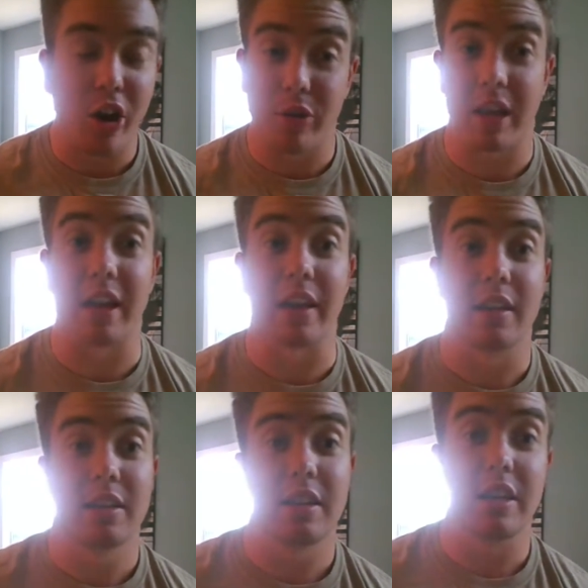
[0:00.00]
okay,
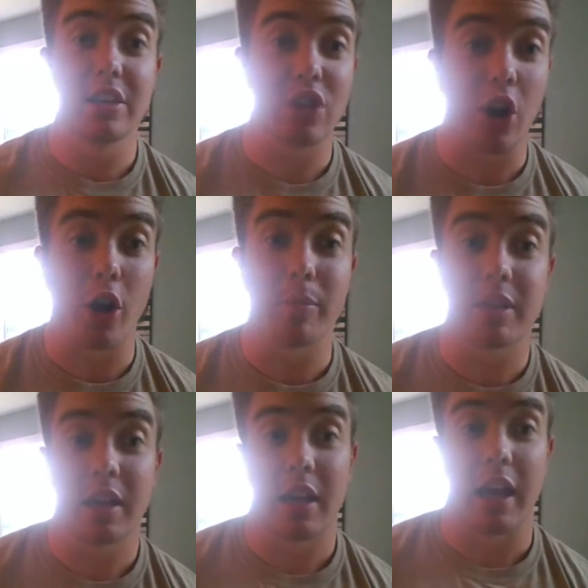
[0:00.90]
he's armed
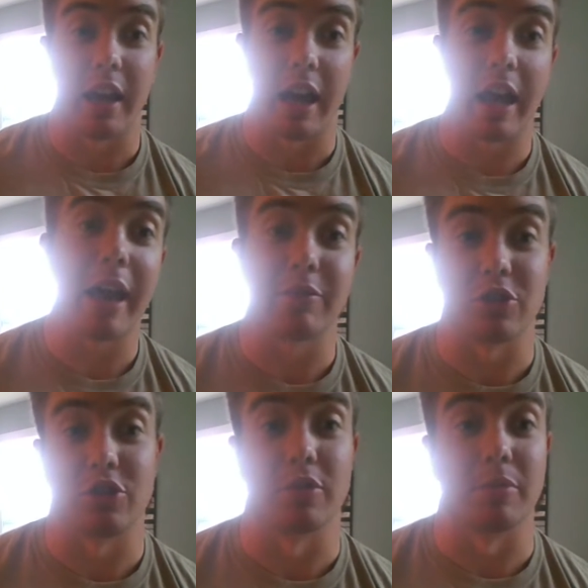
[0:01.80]
and I have to
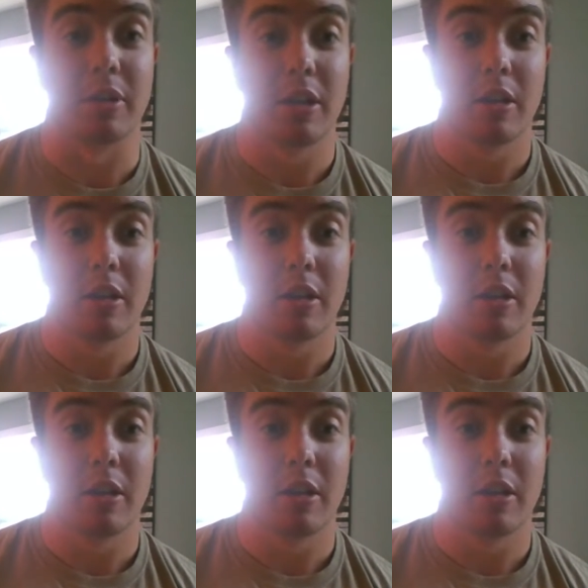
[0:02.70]
shoot him.